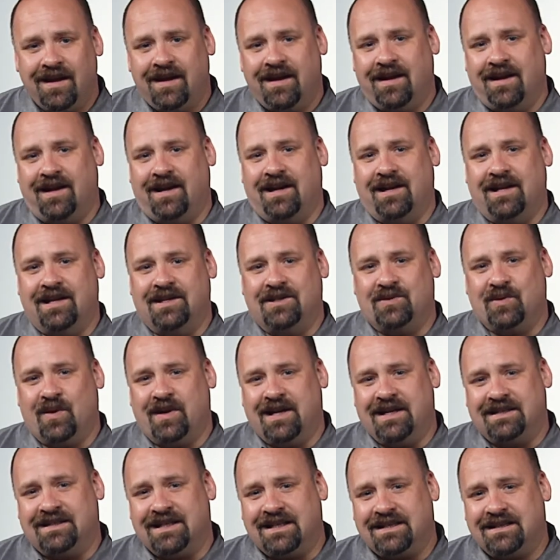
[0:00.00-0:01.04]
In
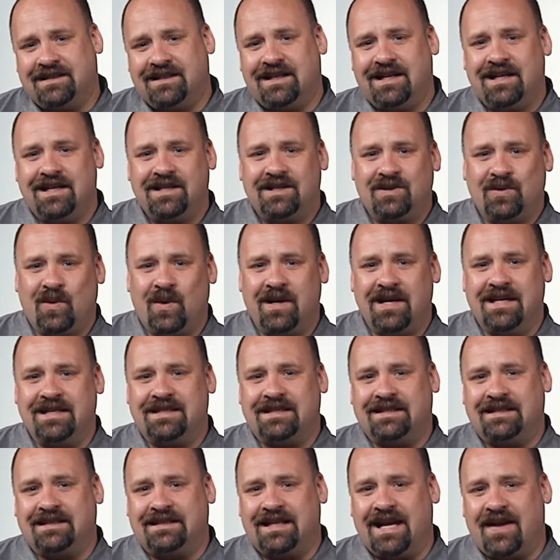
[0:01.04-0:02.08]
2016,
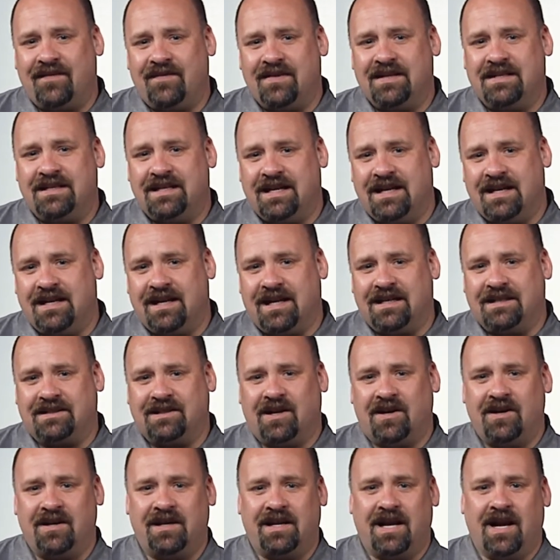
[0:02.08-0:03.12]
2017, I
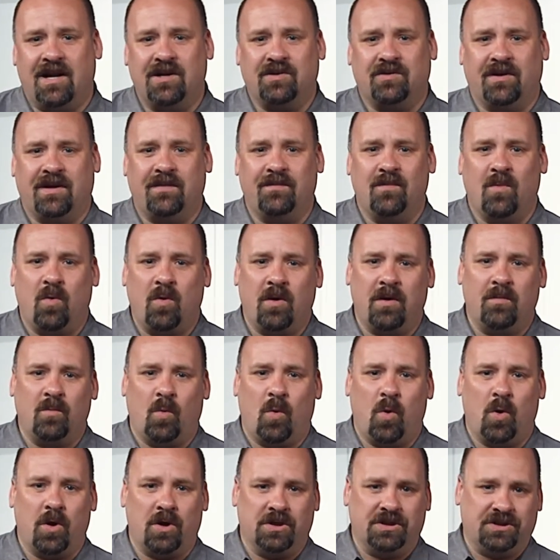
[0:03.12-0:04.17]
started encountering more and
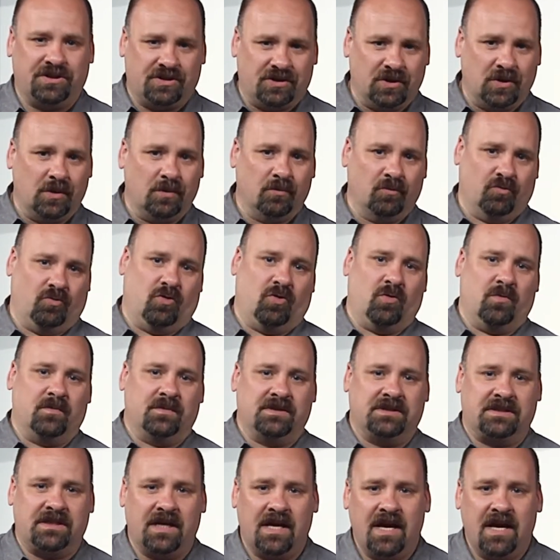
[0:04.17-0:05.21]
more Zoom rooms